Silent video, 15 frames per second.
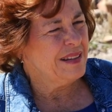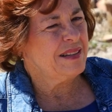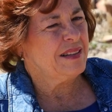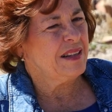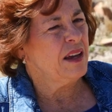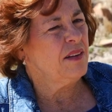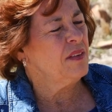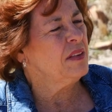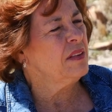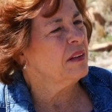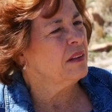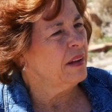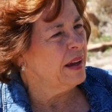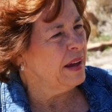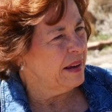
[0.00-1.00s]
in saving the
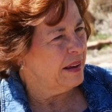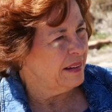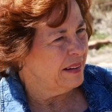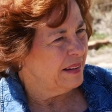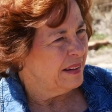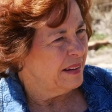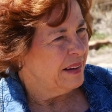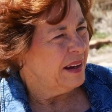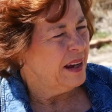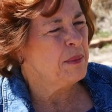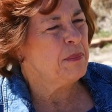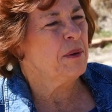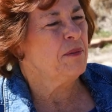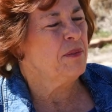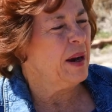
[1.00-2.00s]
land
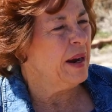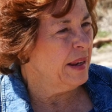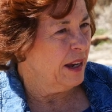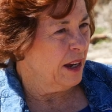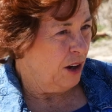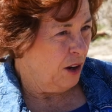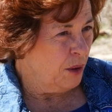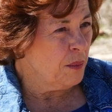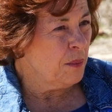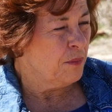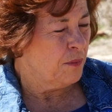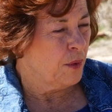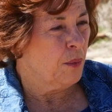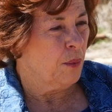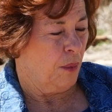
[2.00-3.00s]
and providing a home
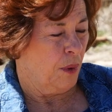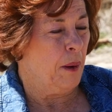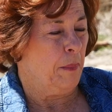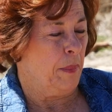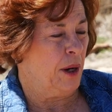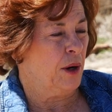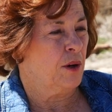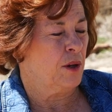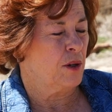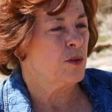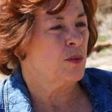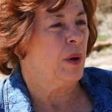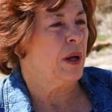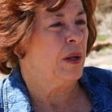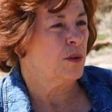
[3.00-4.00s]
for
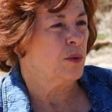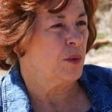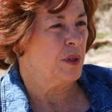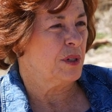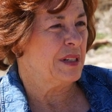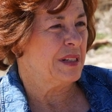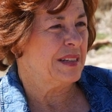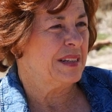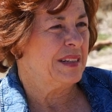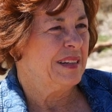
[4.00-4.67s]
America's wild horses. You're